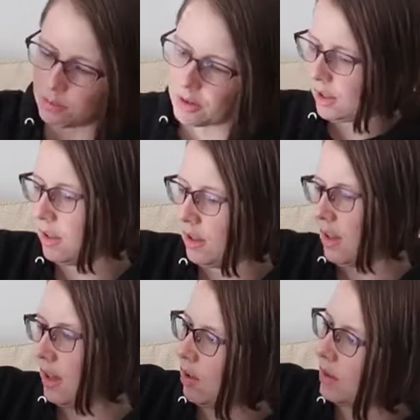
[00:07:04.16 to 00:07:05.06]
boy
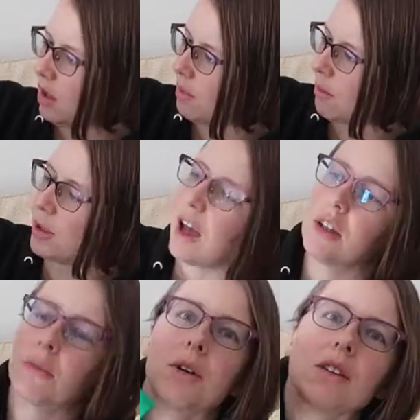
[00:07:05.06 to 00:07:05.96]
clothes, even some
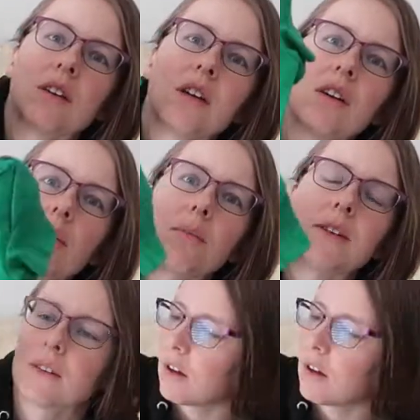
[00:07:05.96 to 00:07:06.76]
of the things that